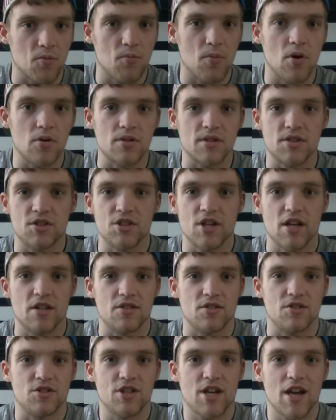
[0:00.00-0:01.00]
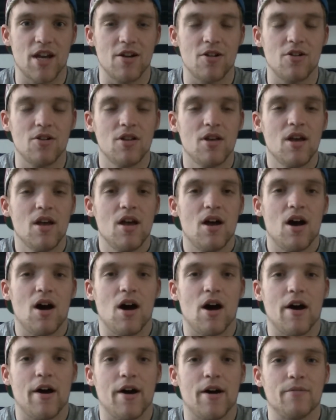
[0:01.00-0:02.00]
remote to change the channel,
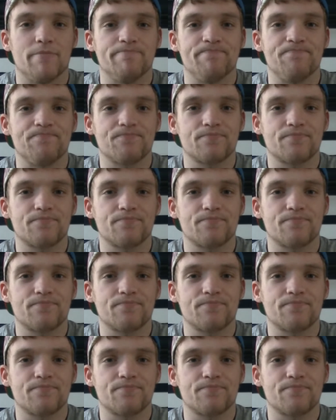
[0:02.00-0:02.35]
I